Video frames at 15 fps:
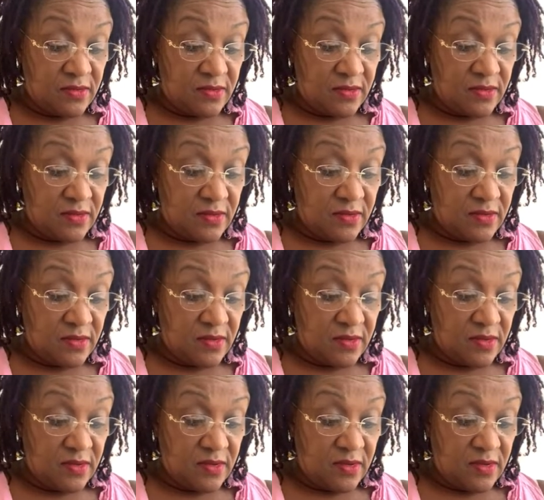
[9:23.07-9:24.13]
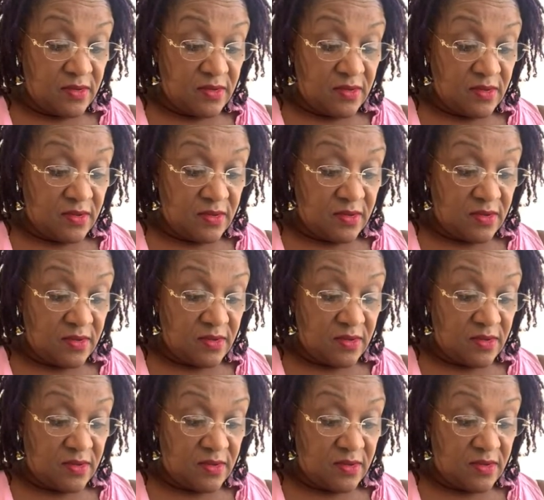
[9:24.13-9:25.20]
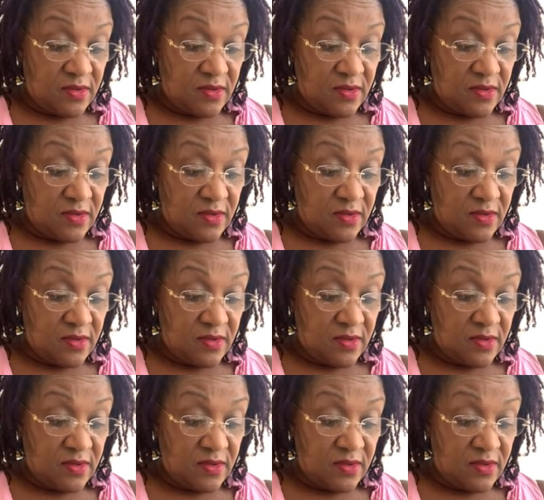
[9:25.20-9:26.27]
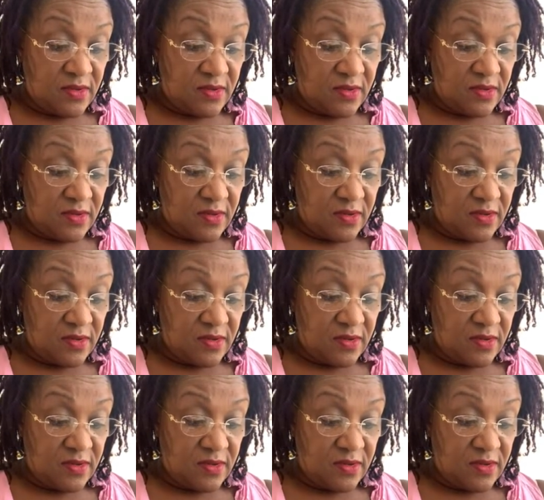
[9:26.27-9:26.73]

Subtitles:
(no one is talking)